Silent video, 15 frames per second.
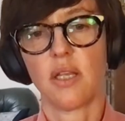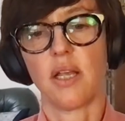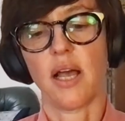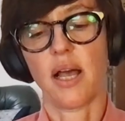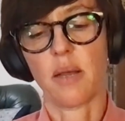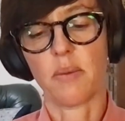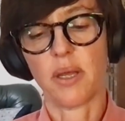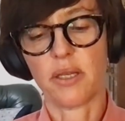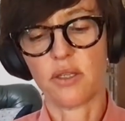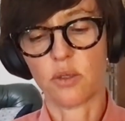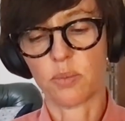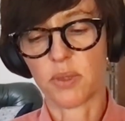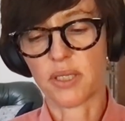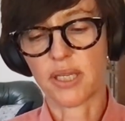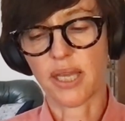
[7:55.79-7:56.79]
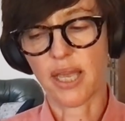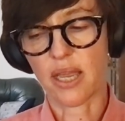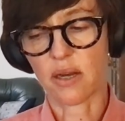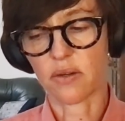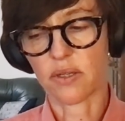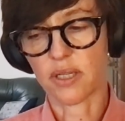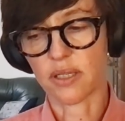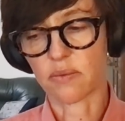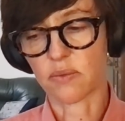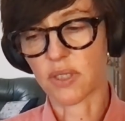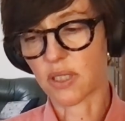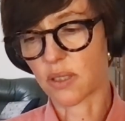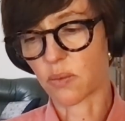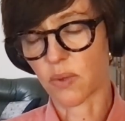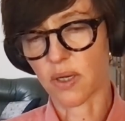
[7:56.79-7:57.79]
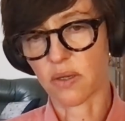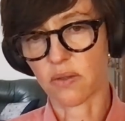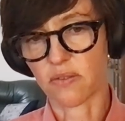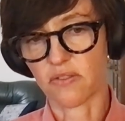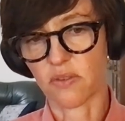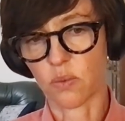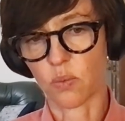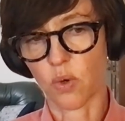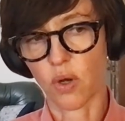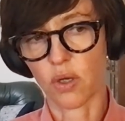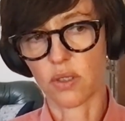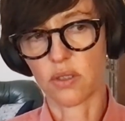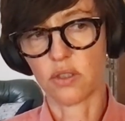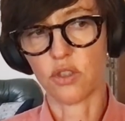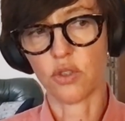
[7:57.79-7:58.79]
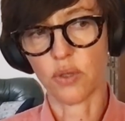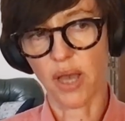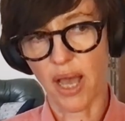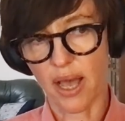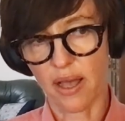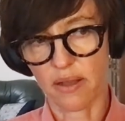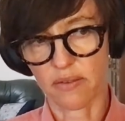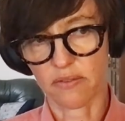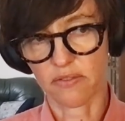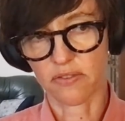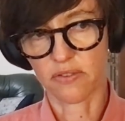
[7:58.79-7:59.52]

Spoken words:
and you'll be caring really well for what you have.